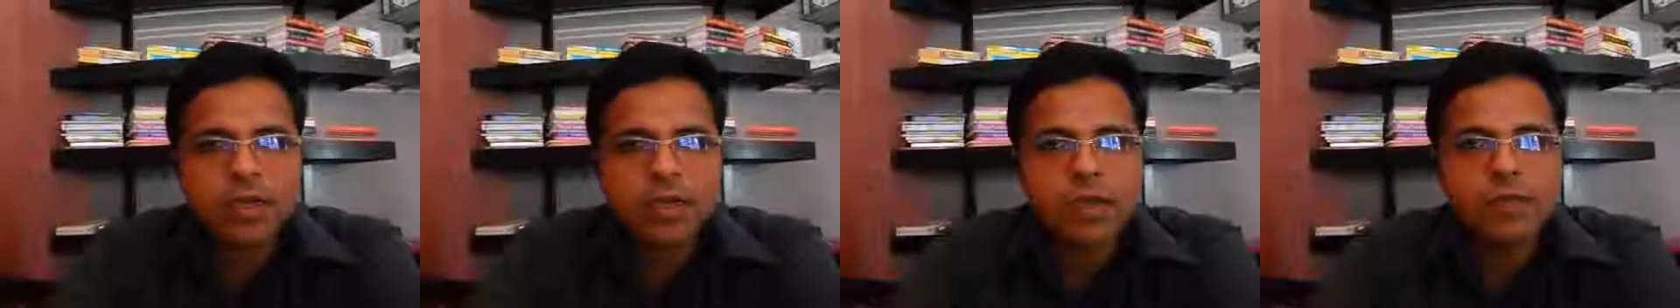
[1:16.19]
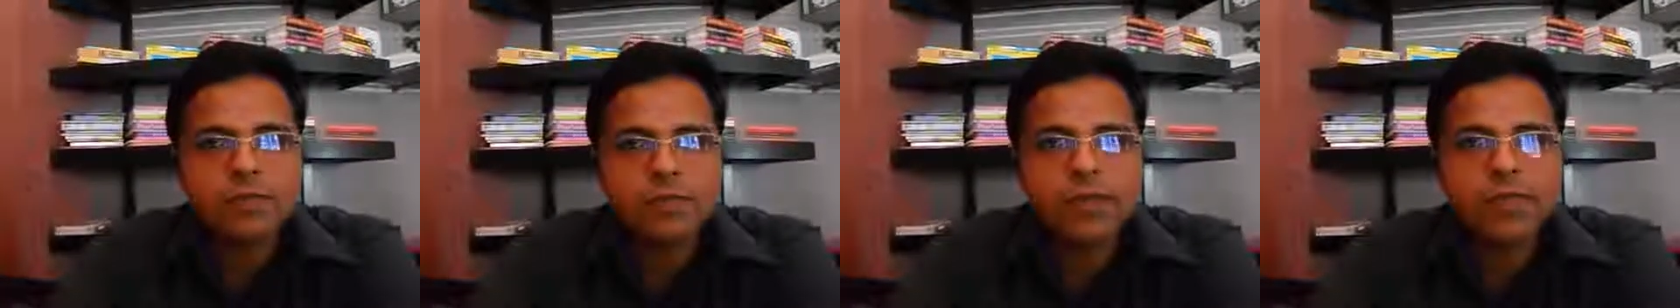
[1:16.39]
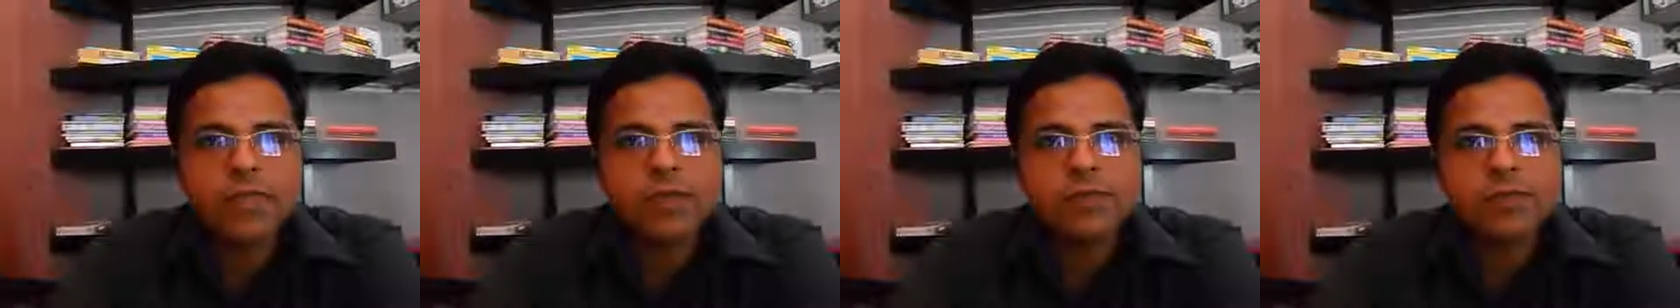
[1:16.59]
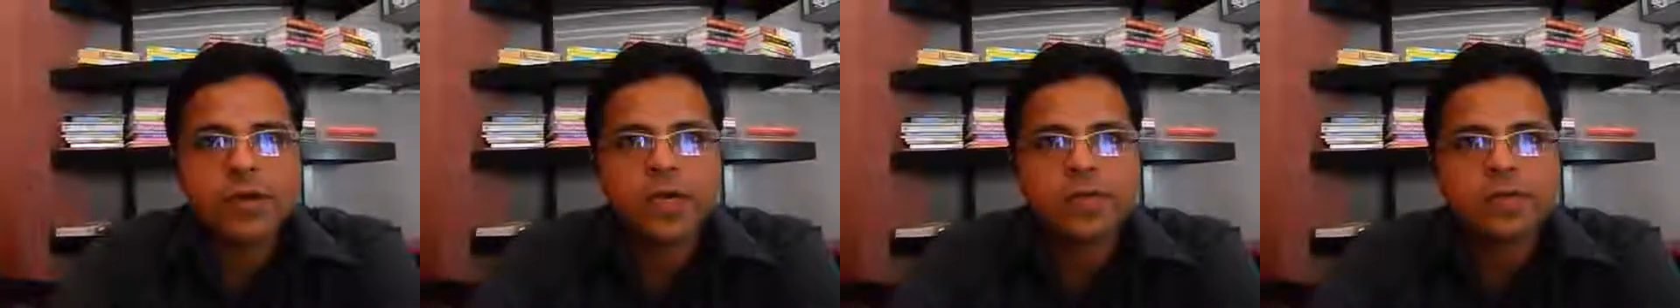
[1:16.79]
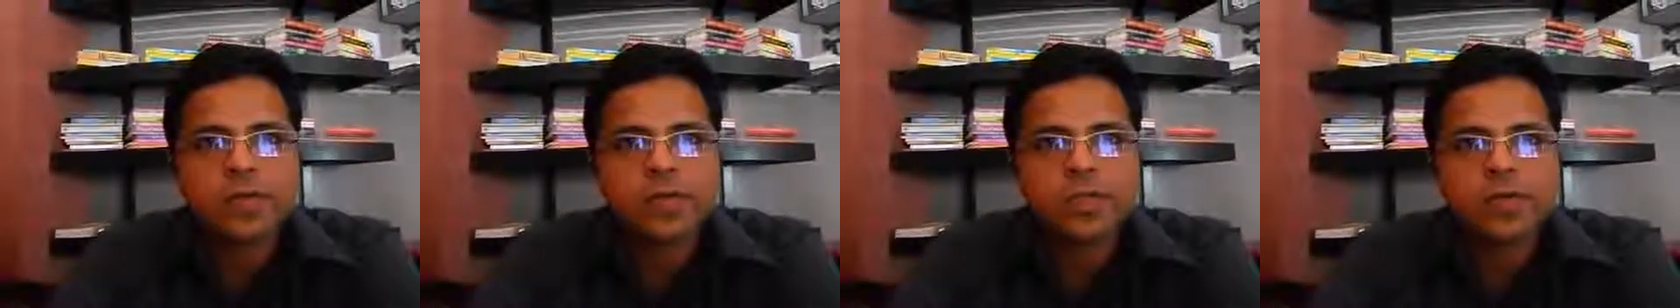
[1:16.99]
I felt that
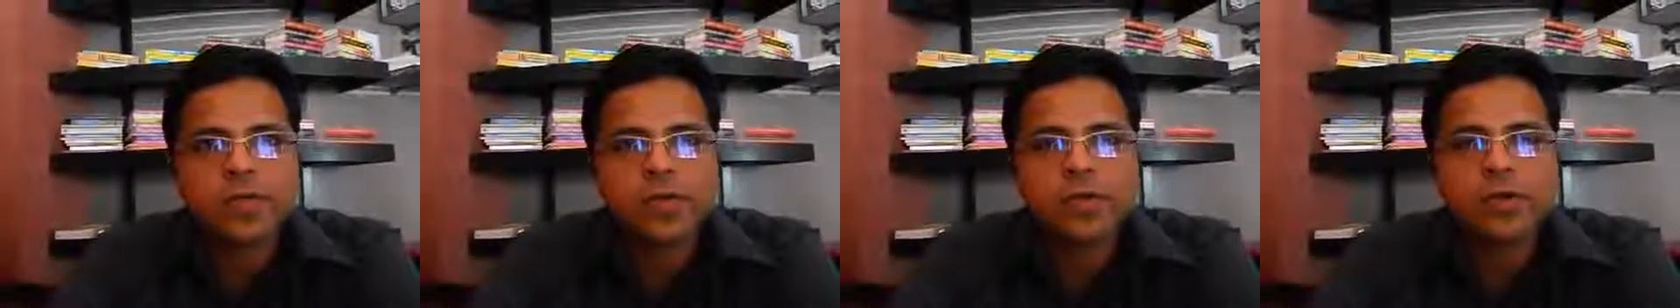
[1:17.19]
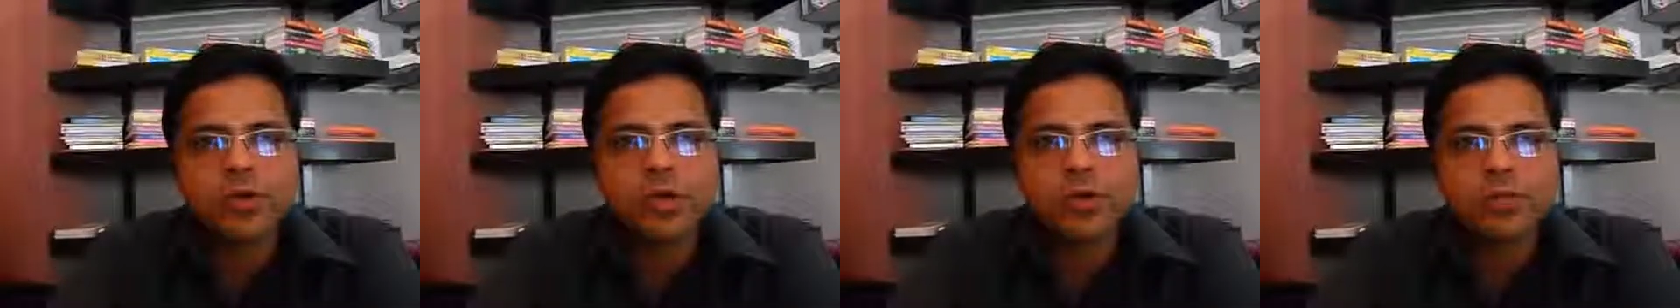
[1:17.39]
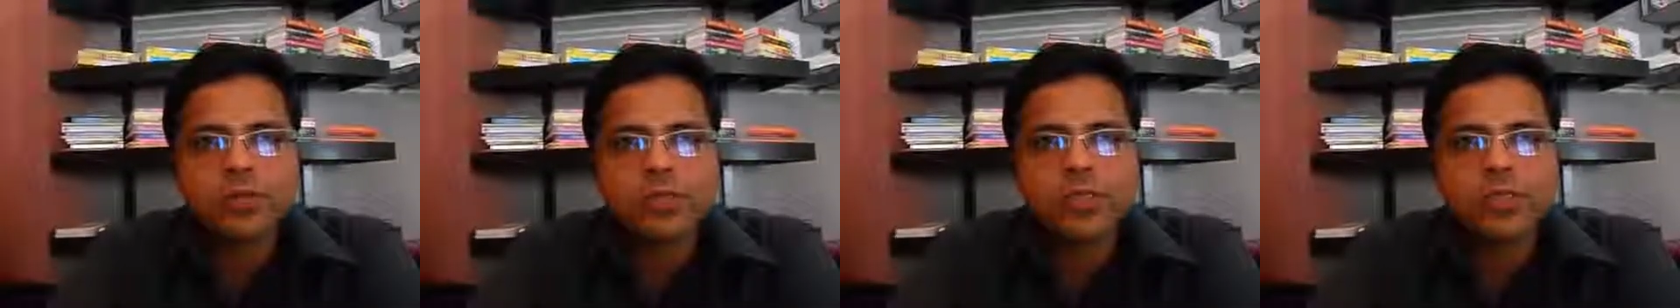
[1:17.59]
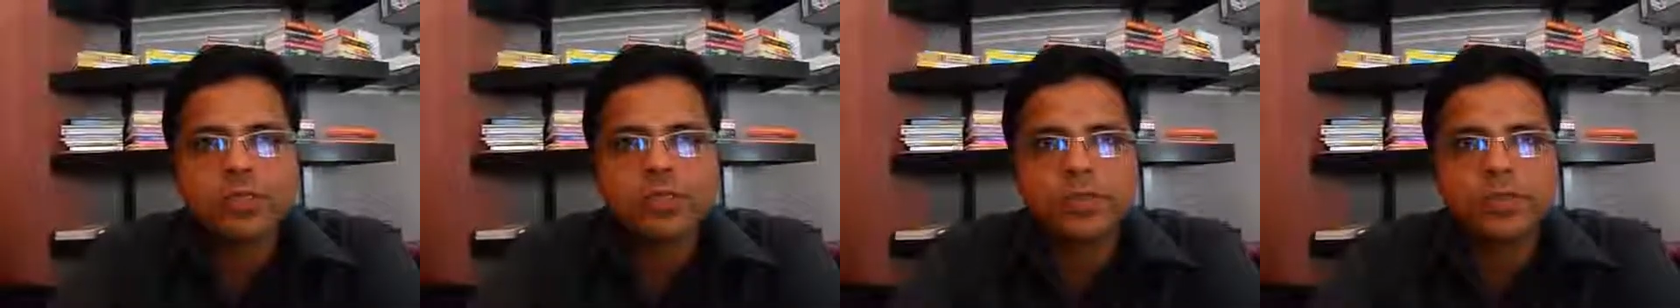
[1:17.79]
Vani was a very good option,